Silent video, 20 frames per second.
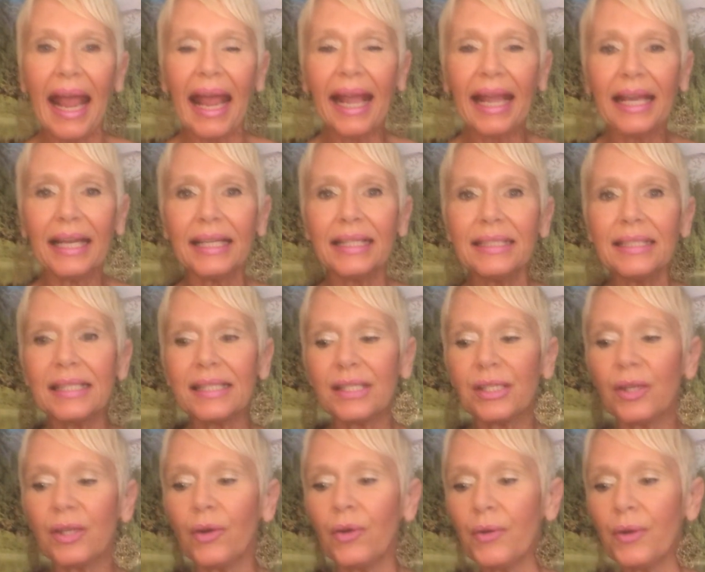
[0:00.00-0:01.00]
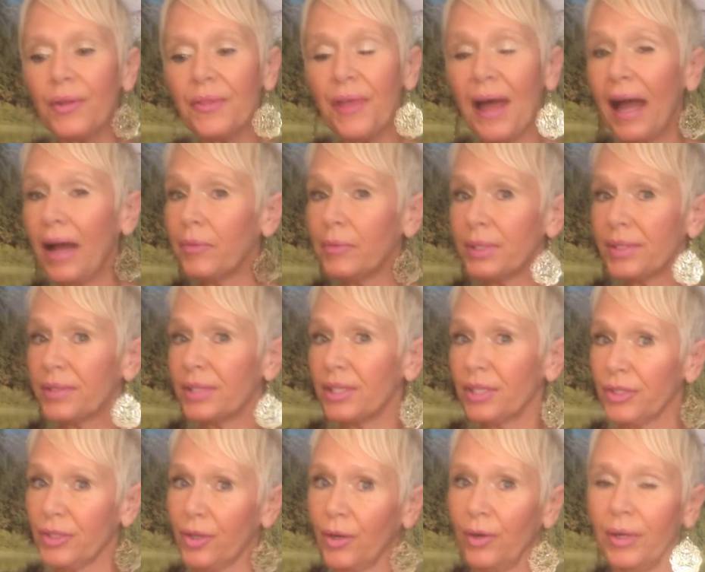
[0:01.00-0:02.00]
And so that was
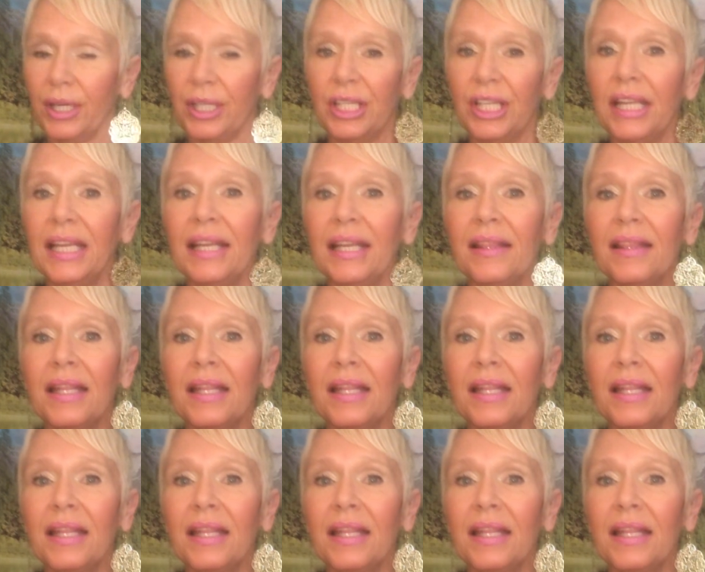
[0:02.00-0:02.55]
discouraging.